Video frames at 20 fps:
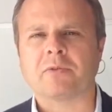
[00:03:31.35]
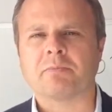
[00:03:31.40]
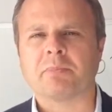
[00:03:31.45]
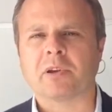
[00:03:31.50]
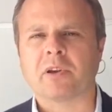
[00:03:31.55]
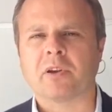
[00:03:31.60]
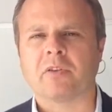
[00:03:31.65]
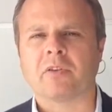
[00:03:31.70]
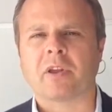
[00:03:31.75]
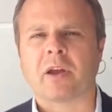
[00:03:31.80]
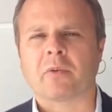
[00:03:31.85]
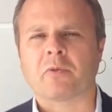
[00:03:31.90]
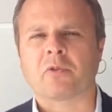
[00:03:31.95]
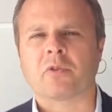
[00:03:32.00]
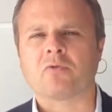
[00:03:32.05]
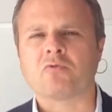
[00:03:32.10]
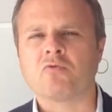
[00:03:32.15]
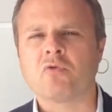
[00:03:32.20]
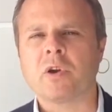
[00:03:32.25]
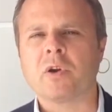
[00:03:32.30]
because that was a
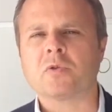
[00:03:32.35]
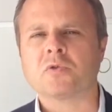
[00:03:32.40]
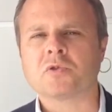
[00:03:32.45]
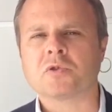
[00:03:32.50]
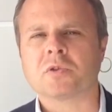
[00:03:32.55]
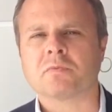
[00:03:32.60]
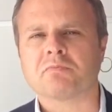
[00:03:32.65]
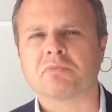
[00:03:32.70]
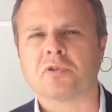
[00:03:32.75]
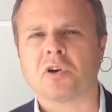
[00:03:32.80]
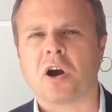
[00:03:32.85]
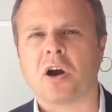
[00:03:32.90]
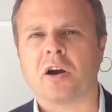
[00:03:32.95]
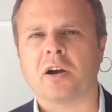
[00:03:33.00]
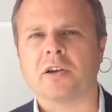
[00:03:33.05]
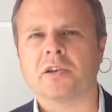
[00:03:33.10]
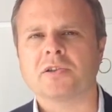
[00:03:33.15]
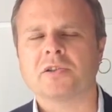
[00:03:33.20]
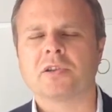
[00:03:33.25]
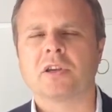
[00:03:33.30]
real
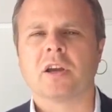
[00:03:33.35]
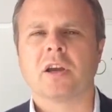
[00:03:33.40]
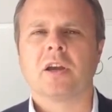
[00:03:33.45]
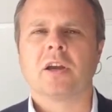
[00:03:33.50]
surprise.